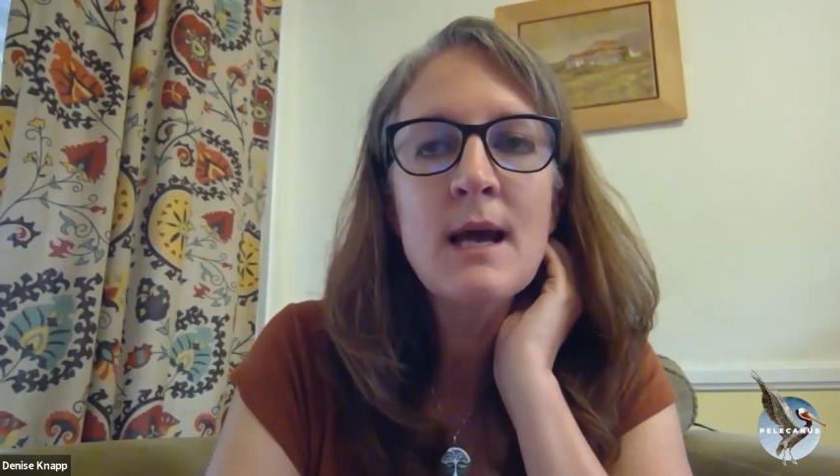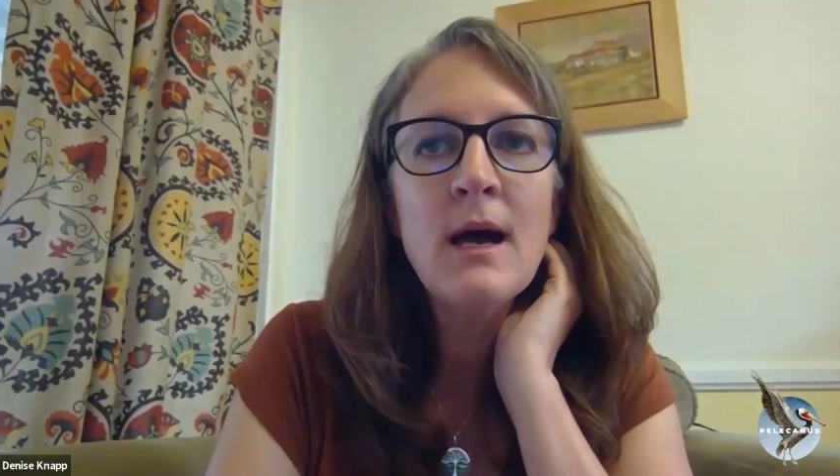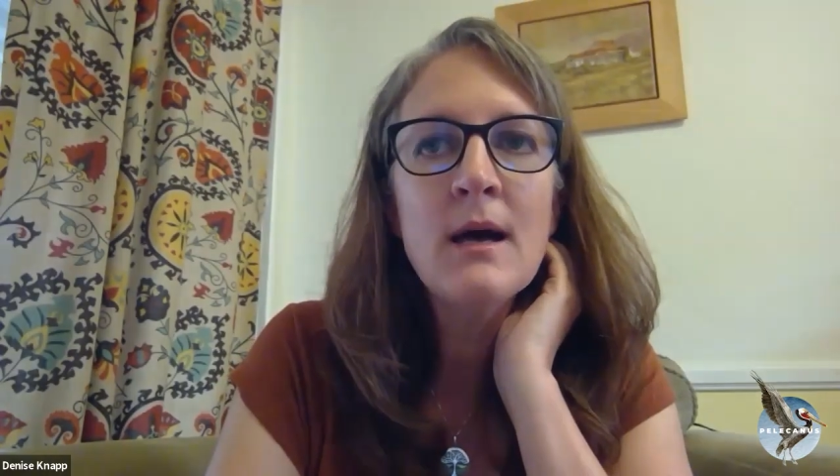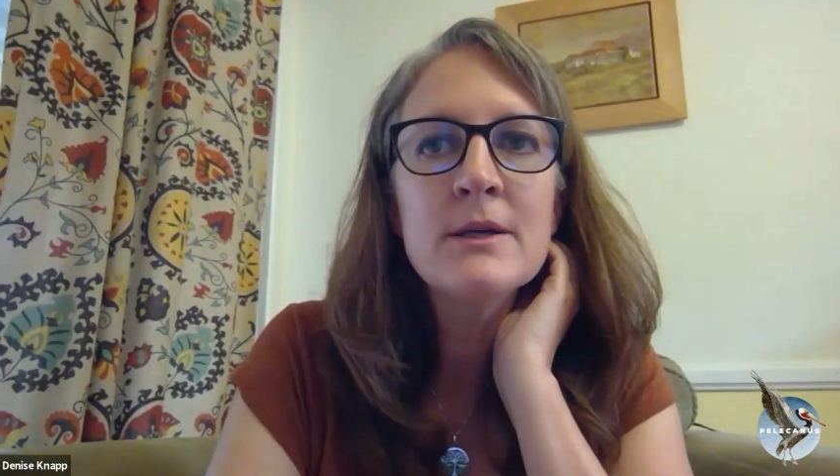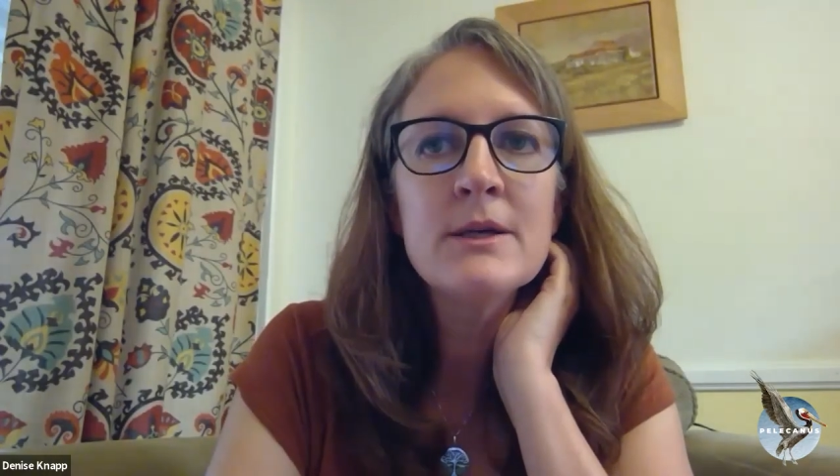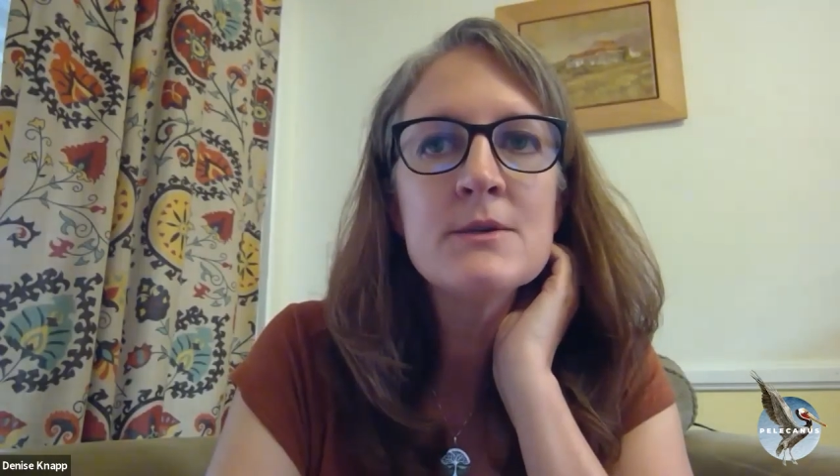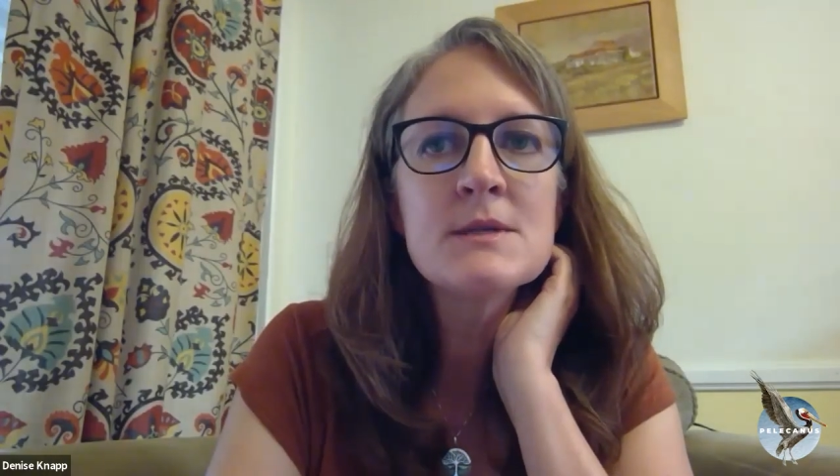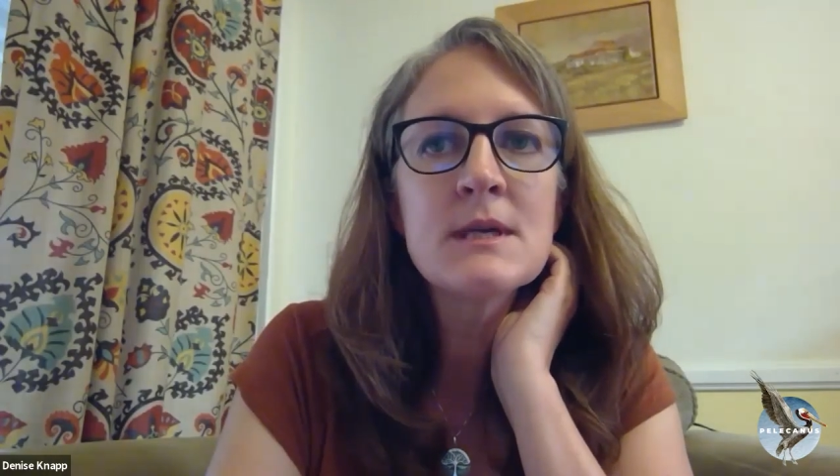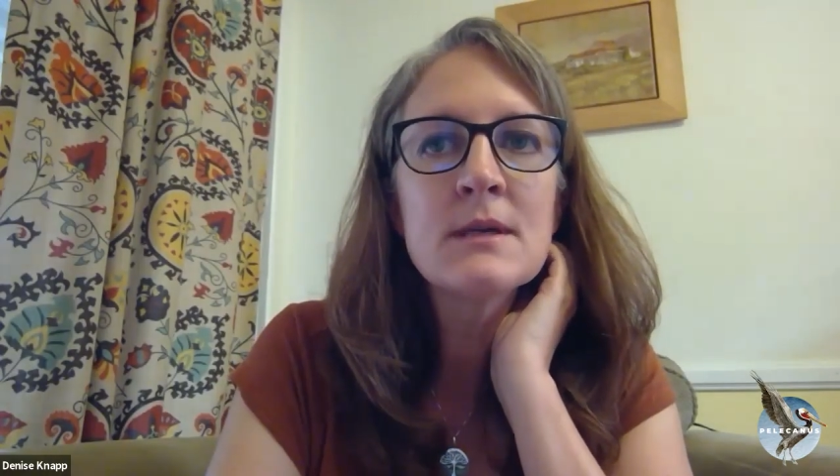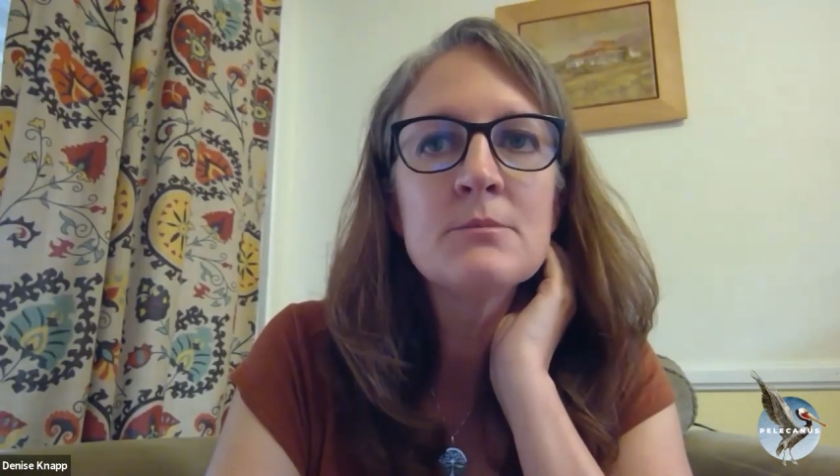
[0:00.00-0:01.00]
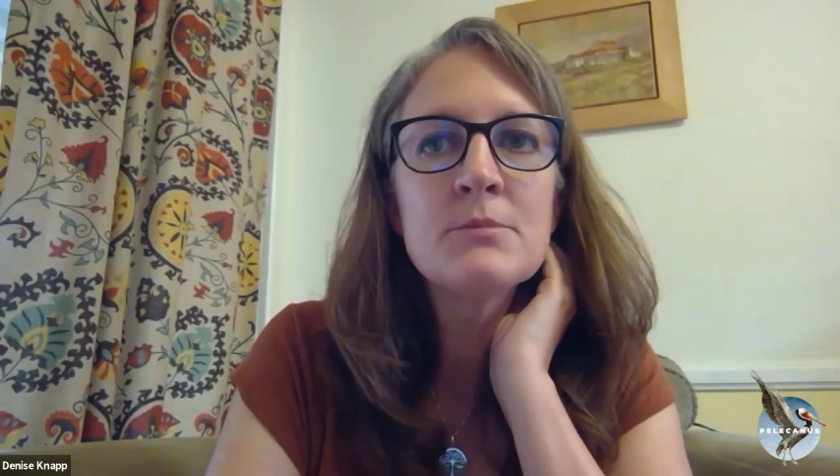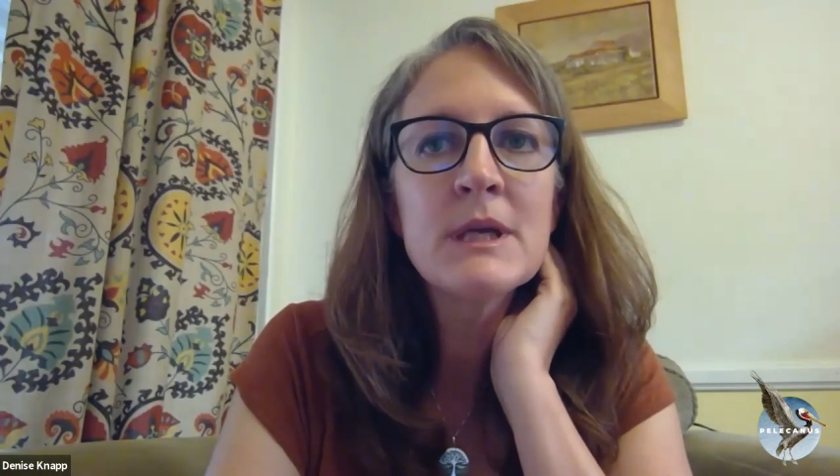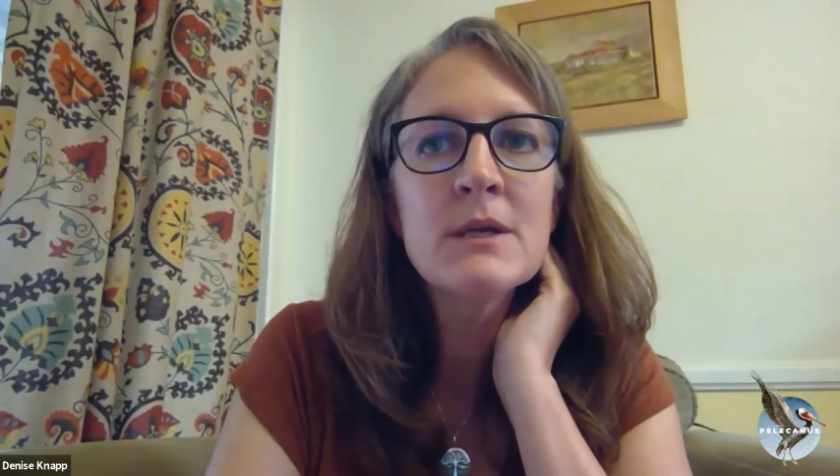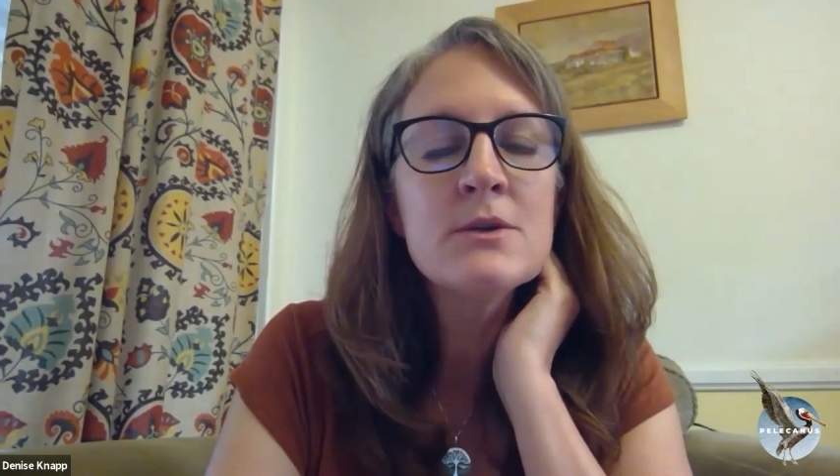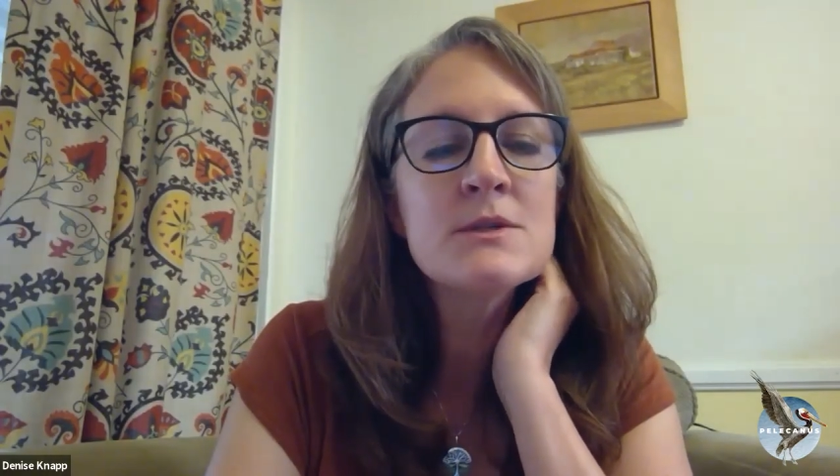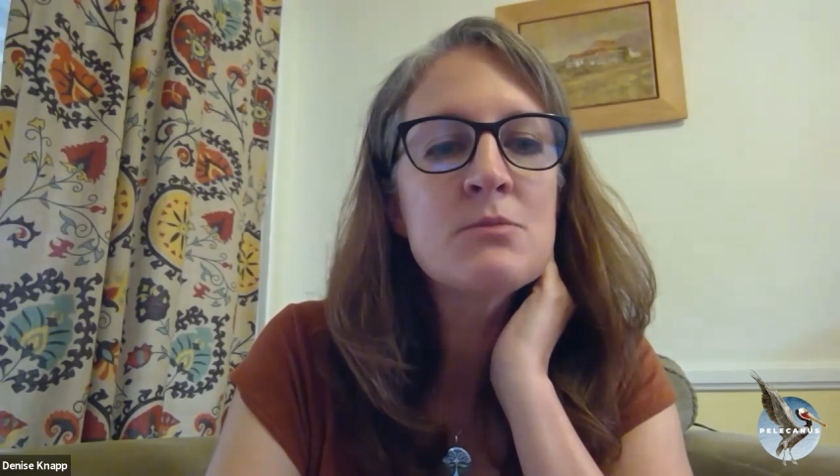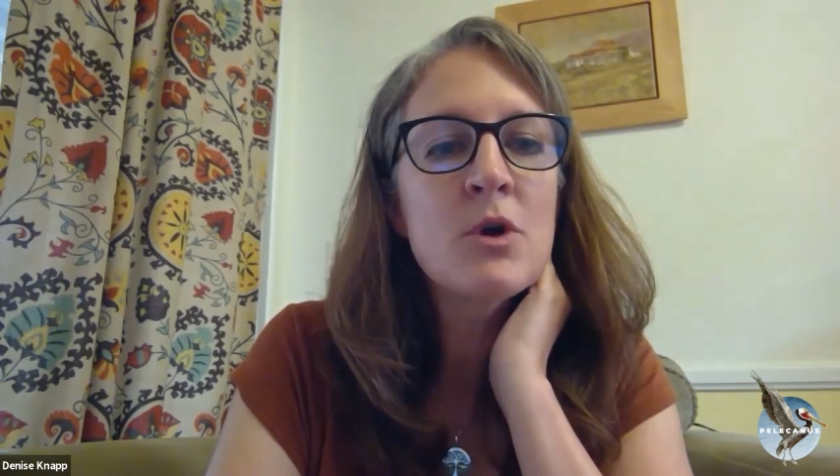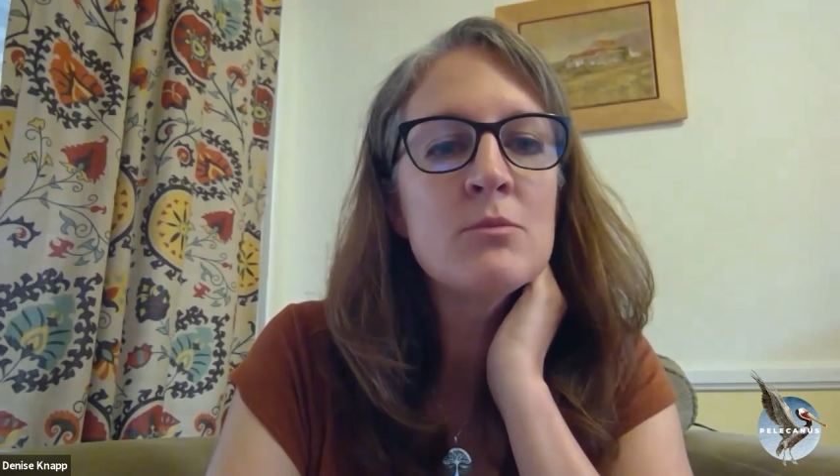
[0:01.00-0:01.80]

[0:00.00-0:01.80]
being used more